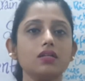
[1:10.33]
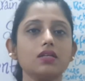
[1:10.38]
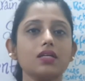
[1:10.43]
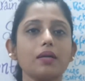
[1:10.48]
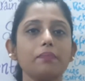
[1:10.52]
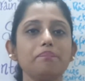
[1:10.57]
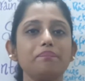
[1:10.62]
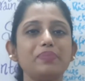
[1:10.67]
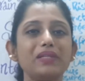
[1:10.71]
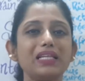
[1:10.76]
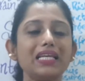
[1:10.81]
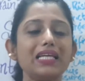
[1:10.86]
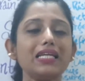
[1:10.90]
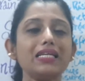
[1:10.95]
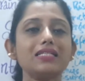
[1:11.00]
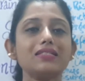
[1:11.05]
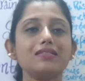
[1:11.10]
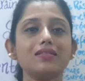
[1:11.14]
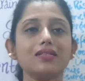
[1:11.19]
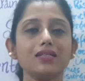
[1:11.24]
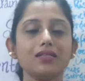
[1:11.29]

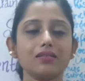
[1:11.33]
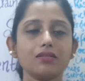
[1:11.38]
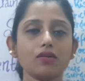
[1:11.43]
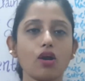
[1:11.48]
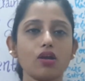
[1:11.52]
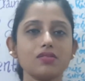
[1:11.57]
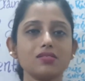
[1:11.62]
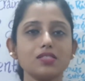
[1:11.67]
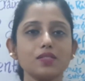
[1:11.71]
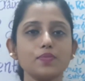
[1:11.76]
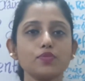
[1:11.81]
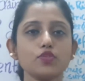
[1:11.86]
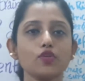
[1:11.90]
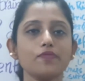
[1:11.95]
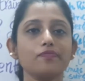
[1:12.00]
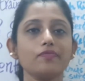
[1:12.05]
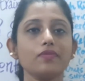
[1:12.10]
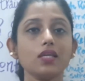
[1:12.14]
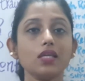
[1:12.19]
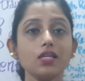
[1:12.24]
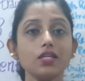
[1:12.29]
complete the concepts of
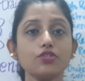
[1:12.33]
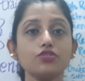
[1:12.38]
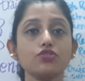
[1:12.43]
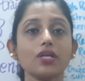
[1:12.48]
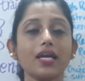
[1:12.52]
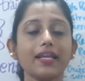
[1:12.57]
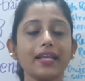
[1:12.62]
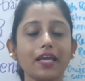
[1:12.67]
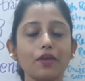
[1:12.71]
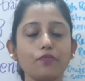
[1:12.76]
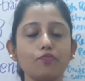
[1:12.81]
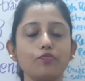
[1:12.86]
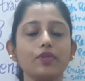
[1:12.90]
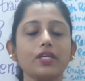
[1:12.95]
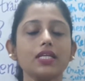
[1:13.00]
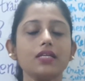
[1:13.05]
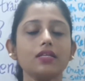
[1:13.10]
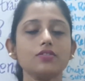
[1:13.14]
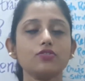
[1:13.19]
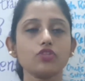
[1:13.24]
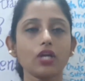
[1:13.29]
each and
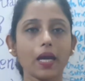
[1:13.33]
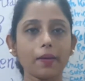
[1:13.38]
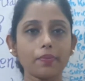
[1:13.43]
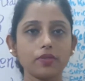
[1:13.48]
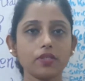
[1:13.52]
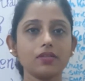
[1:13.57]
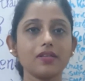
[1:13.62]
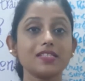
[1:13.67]
every chapter,